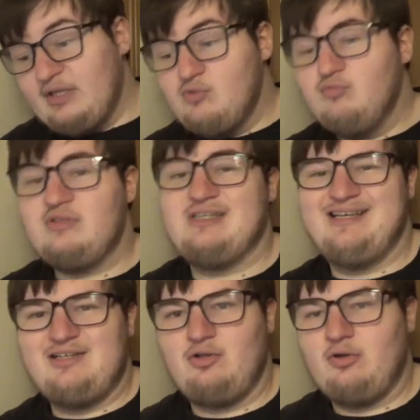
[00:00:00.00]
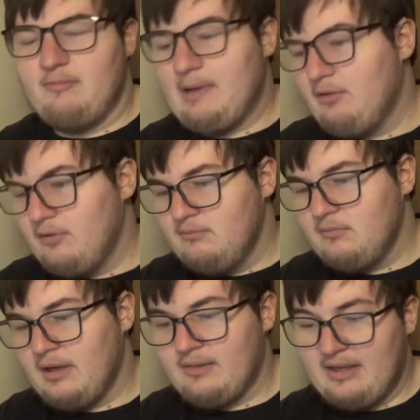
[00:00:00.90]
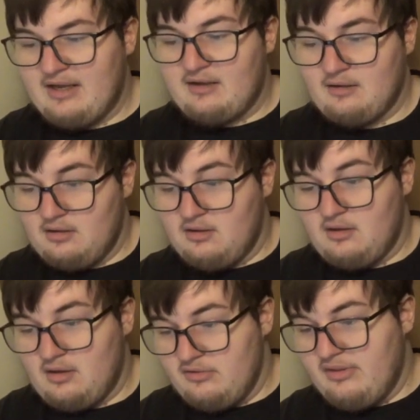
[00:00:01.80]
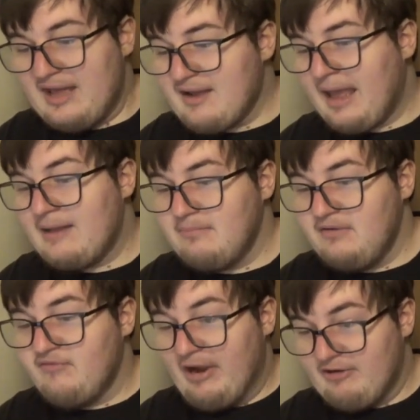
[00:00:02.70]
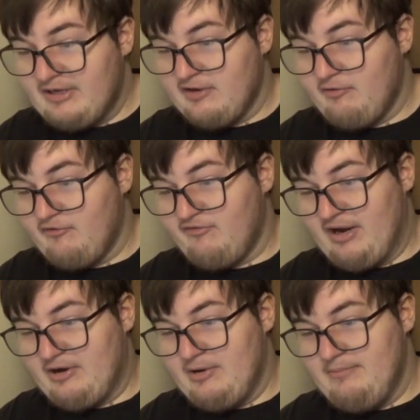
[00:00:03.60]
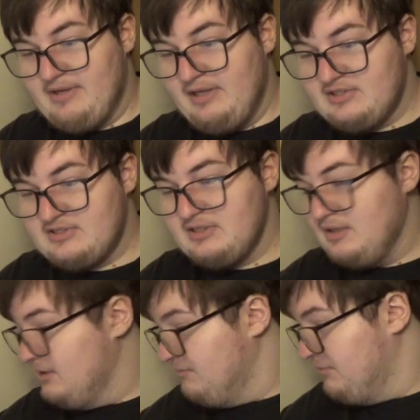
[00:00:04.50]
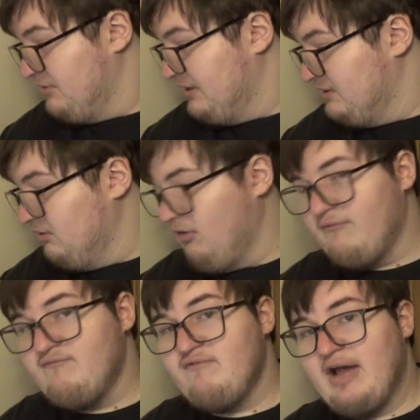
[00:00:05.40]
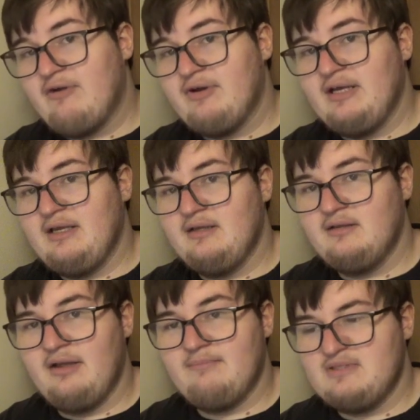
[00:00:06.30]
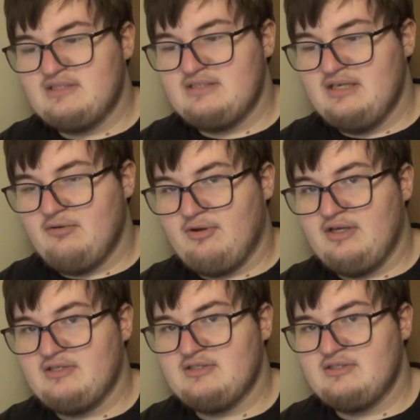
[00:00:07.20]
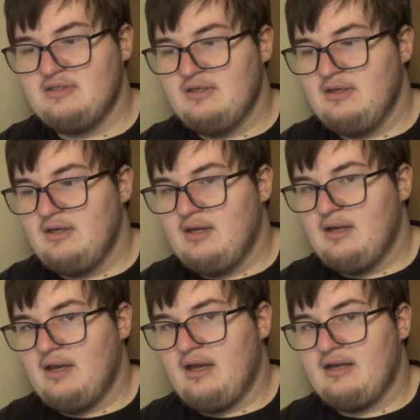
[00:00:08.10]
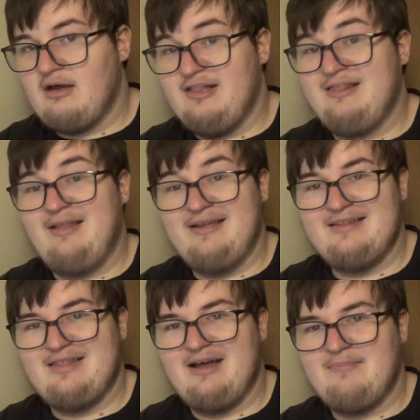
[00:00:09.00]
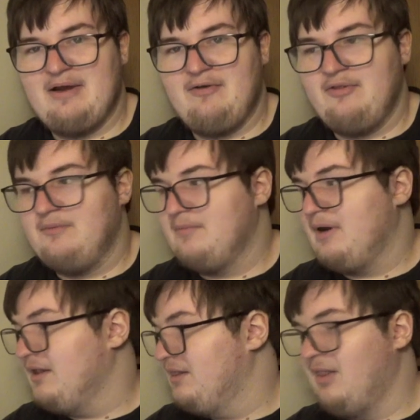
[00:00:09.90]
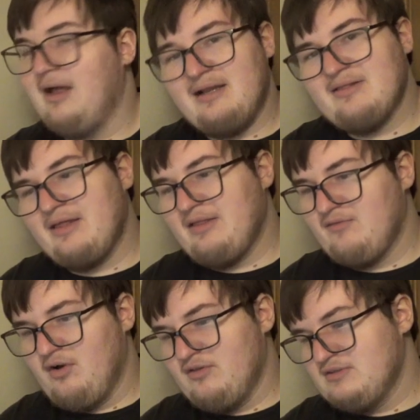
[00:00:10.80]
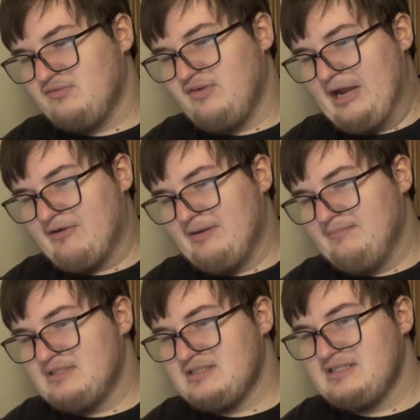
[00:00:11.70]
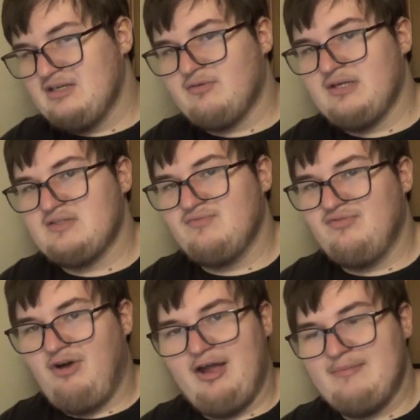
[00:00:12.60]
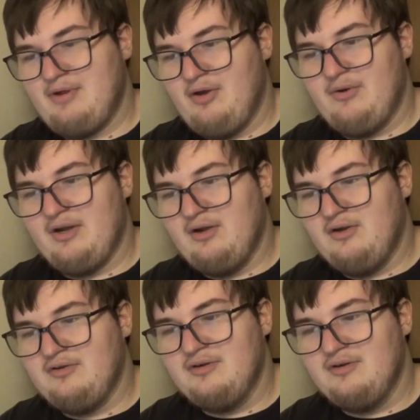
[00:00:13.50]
unique look about them, and that can be very hit or very miss, but they look very like mysterious, and I like that about them. I like that they've got this very mysterious vibe going on.